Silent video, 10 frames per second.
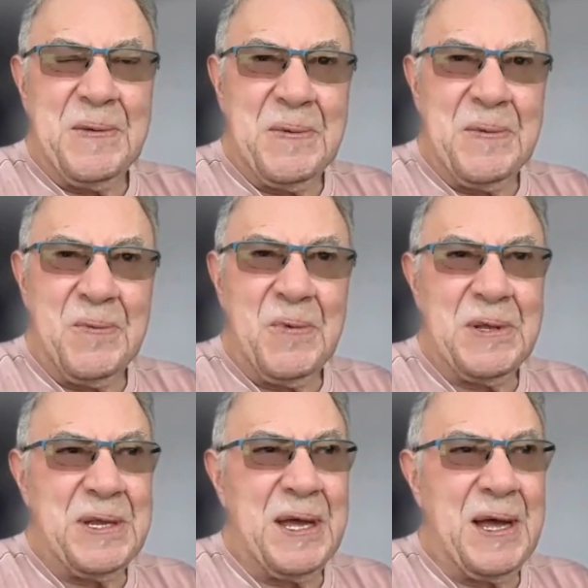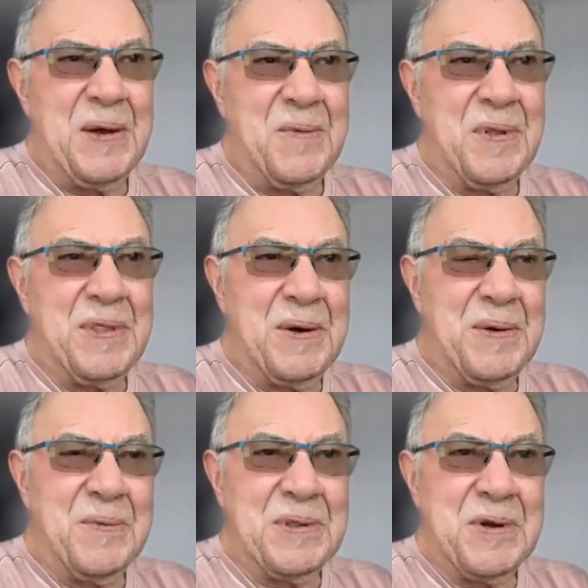what
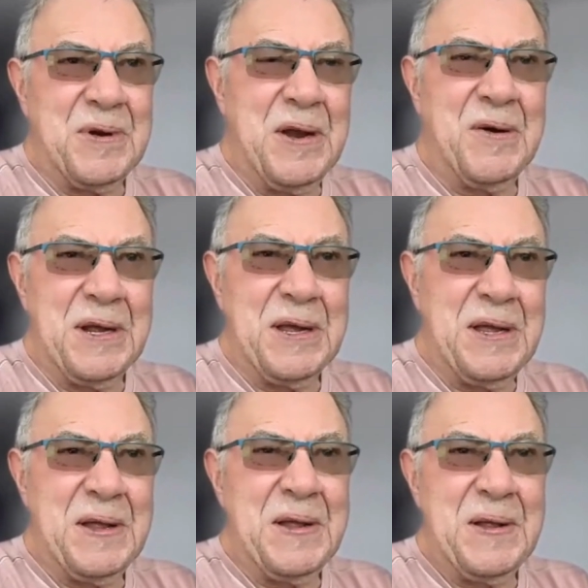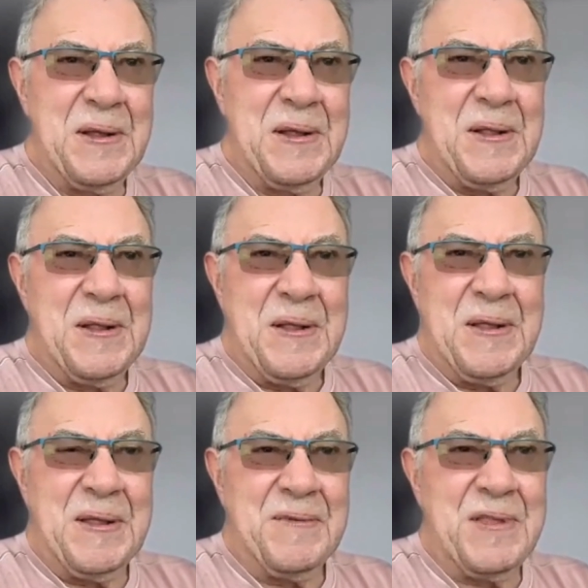they're hearing,
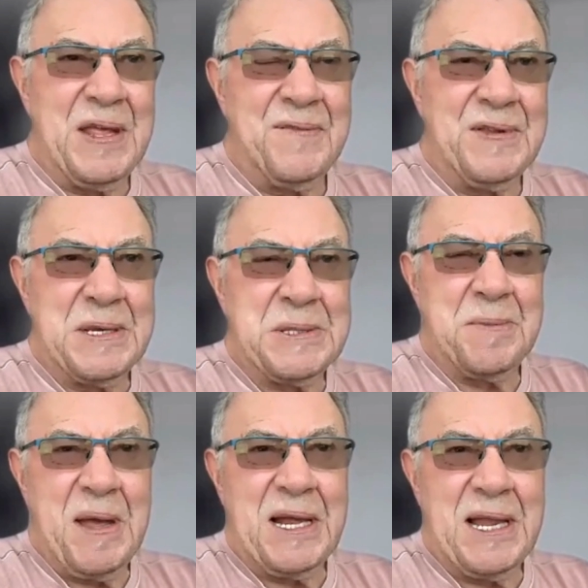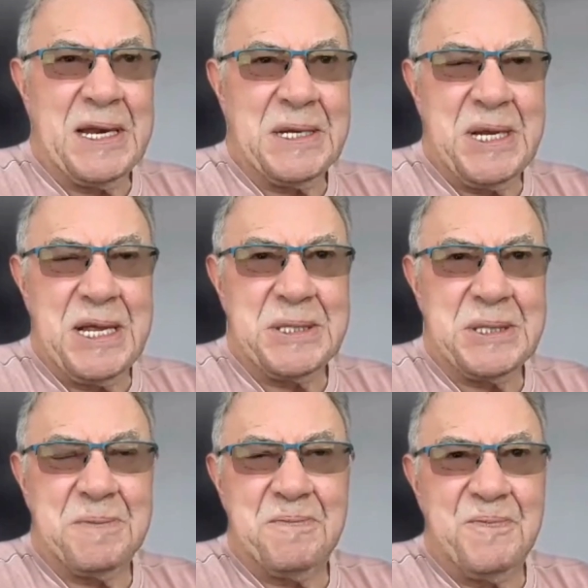If it doesn't a lot of
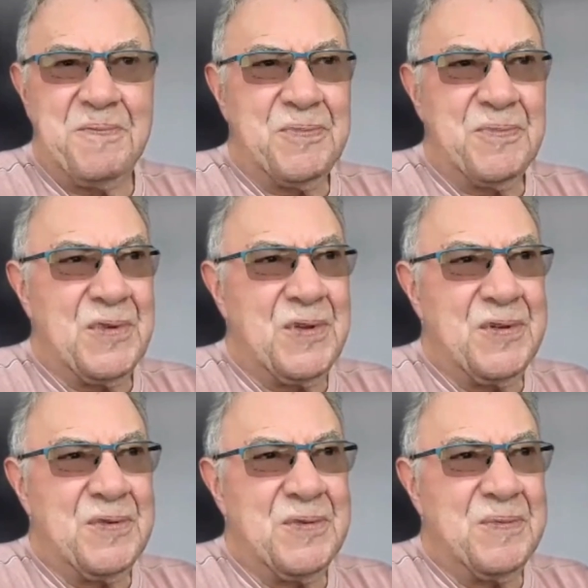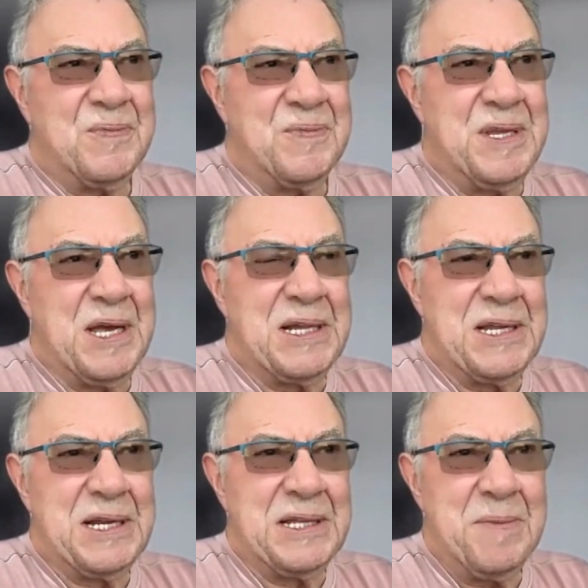sense, dig a
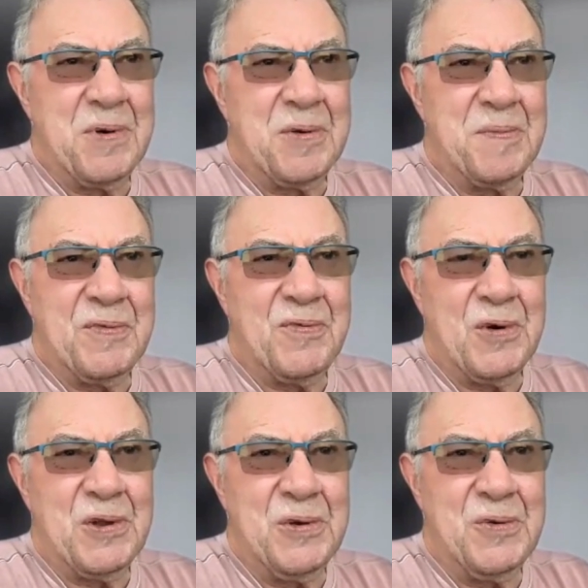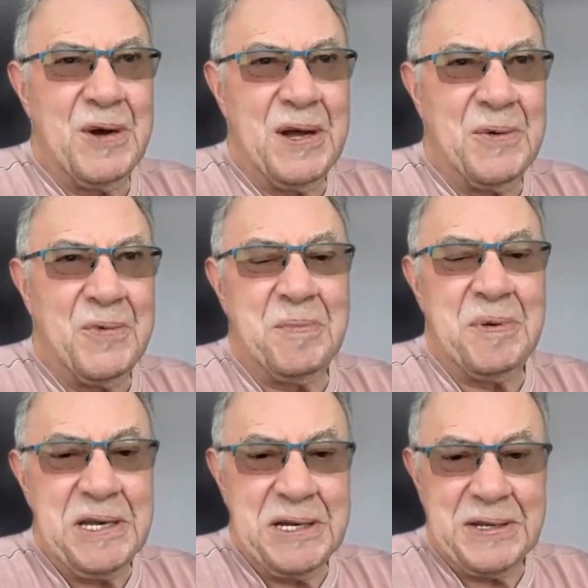little deeper before you
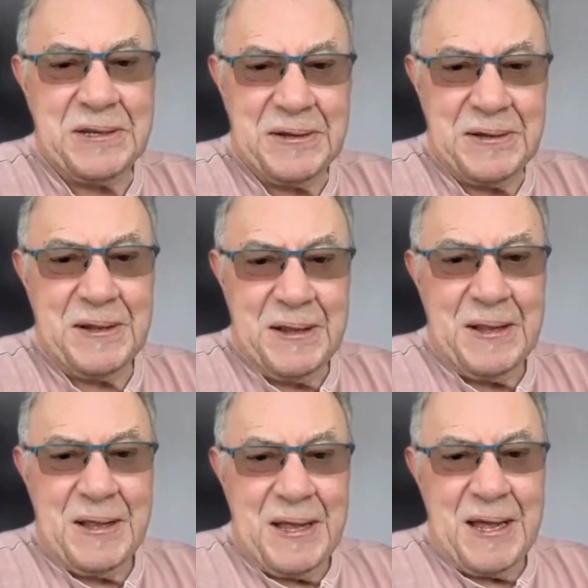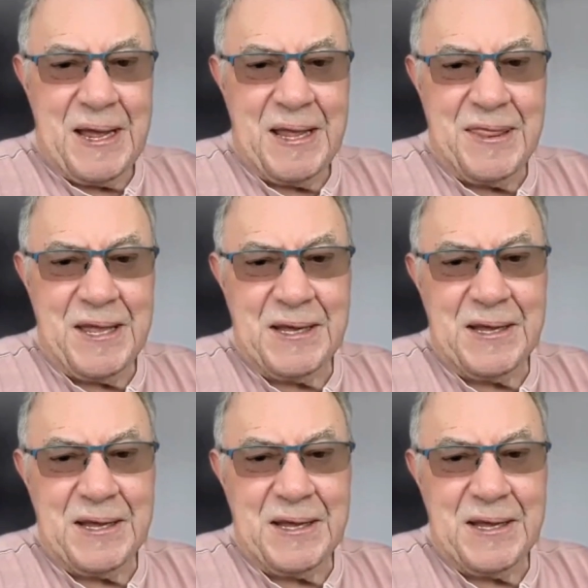repeat it. I think